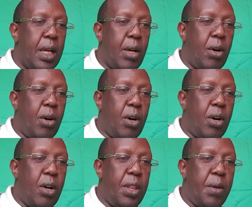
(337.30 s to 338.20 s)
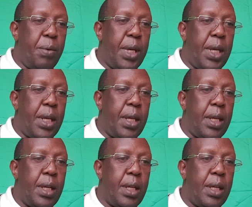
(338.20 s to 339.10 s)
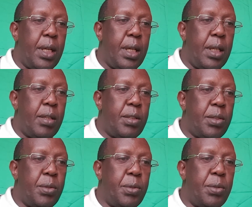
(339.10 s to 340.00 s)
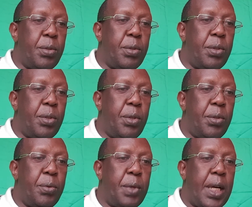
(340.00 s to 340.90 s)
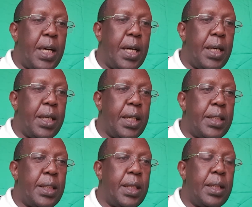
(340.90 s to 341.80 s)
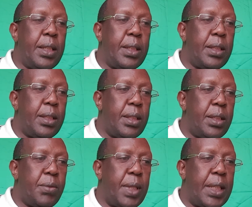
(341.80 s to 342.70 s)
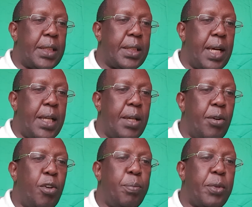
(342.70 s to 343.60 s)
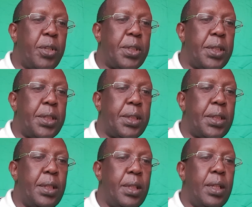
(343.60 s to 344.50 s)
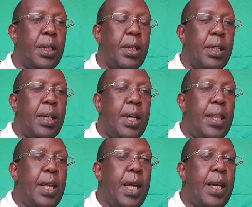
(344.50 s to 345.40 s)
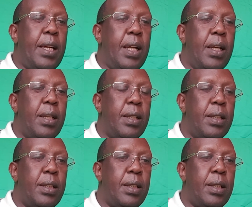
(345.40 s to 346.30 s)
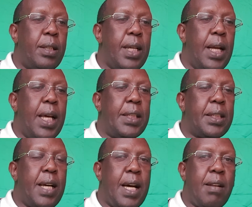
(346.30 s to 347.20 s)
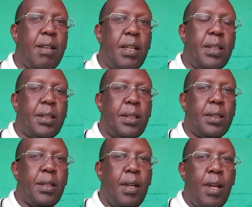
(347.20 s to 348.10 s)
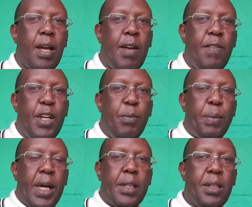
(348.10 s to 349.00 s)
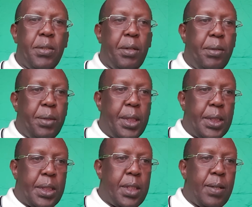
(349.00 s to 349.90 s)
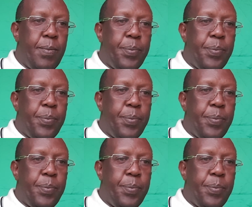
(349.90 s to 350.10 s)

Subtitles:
all the way to you getting to understand the whole process. And then realize that this is a very practical unit.